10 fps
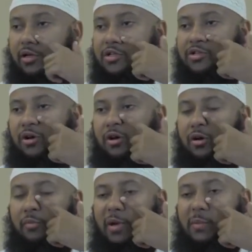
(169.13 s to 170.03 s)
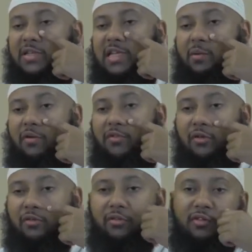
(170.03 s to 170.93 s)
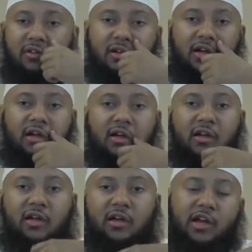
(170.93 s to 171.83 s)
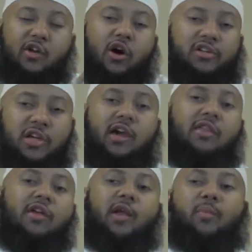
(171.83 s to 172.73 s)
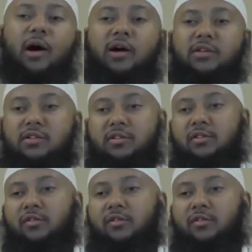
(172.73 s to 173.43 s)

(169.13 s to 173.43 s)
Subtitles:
So maybe some of you did not hear that part.